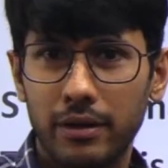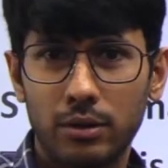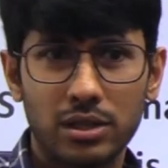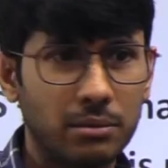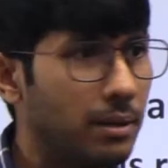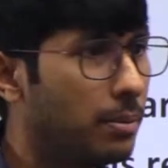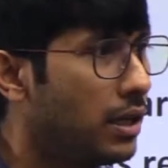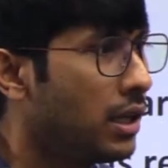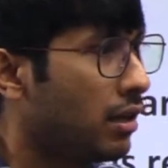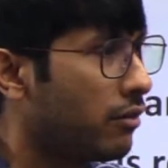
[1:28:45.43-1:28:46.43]
To sum up,
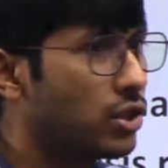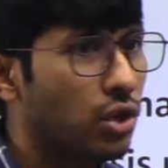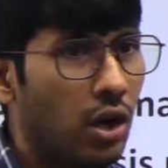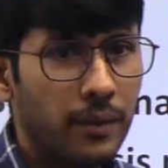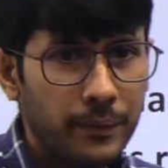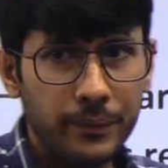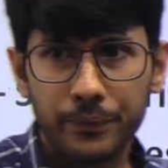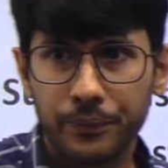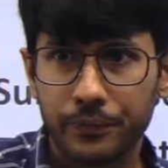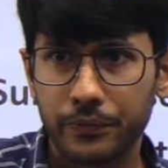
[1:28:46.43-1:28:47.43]
we saw,
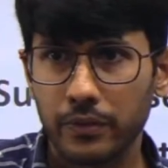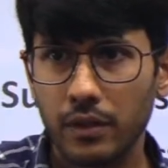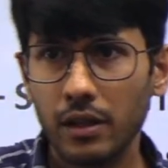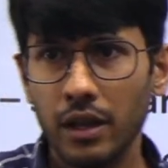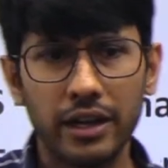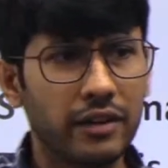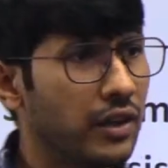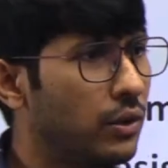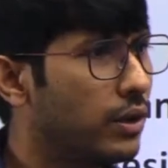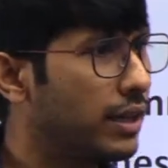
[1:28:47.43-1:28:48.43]
right, when
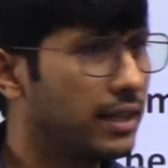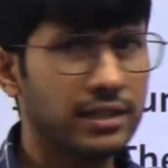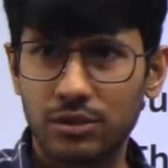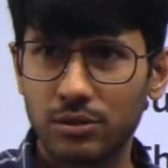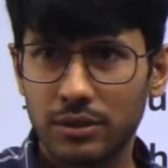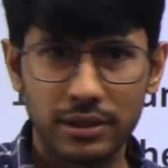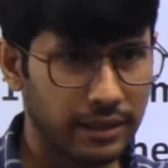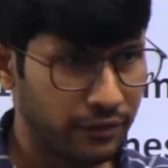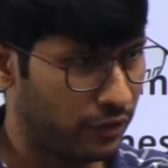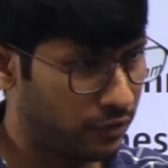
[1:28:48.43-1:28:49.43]
you realize,
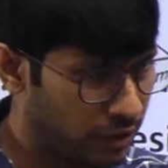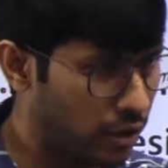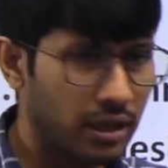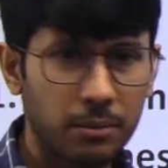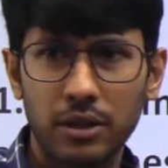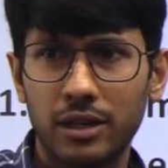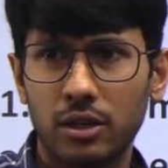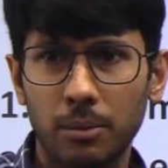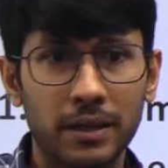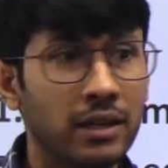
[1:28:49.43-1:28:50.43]
if you are talking about that
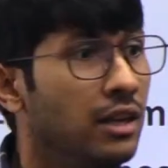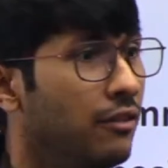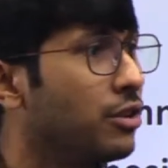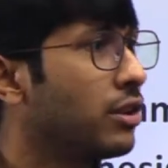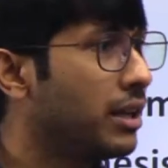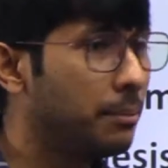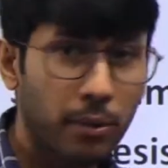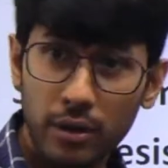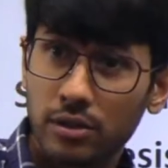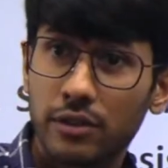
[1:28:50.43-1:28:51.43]
topic, we saw the
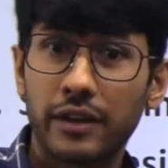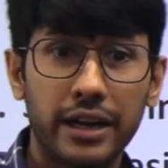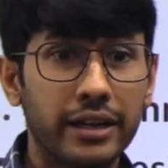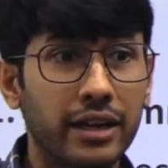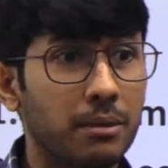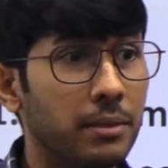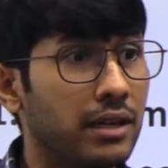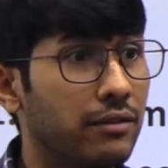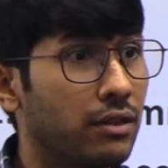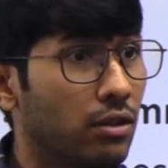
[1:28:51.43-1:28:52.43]
importance of
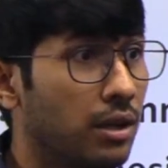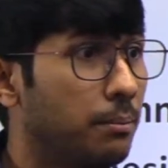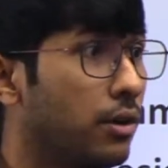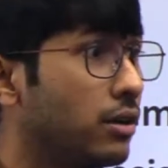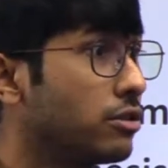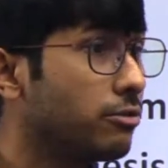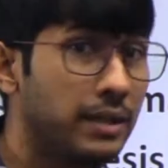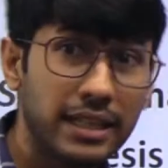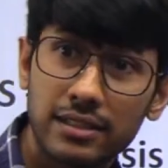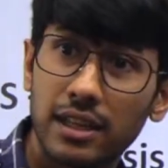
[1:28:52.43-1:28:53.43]
contentment, we saw importance of
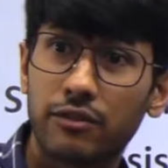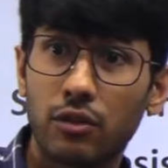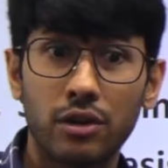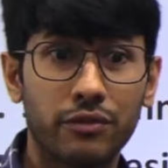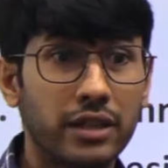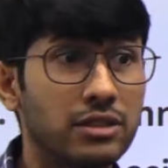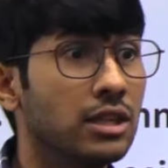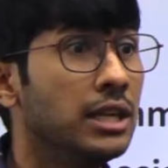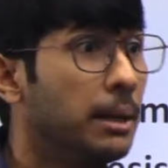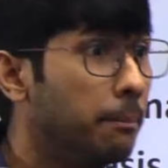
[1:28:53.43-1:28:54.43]
building self-confidence,
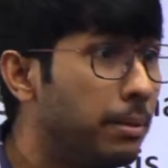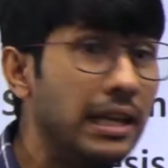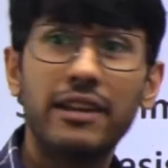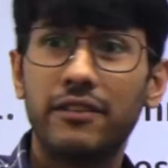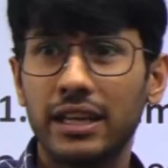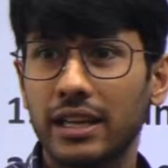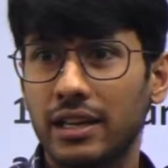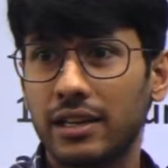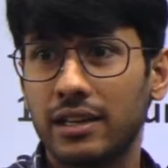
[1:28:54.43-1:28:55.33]
believing